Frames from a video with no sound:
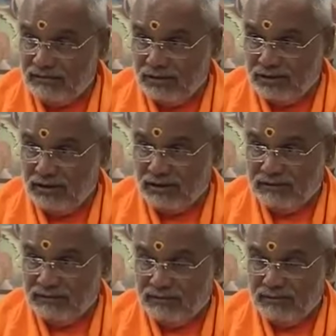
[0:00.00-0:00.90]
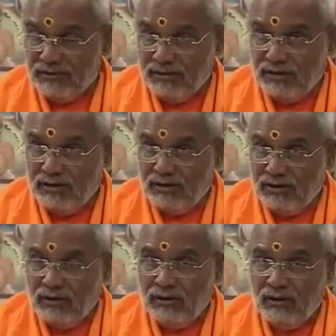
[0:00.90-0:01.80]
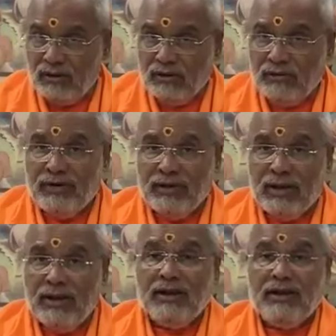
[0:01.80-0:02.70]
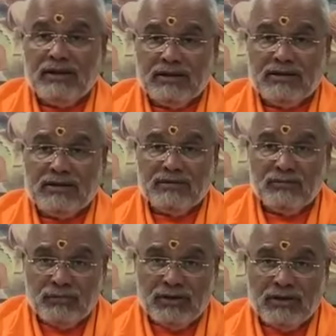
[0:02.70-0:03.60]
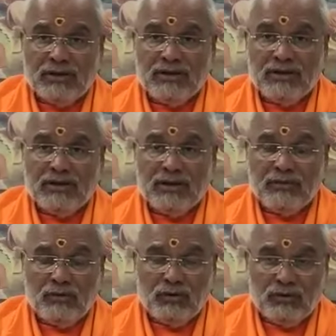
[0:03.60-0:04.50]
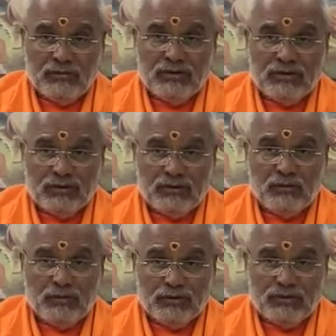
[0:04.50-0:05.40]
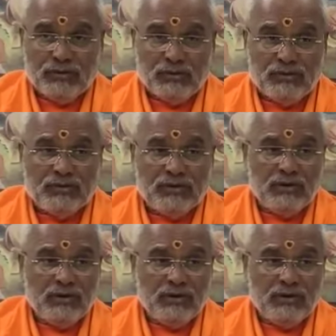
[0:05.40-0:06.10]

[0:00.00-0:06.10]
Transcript: within, lot of analytics within about one's own pursuits,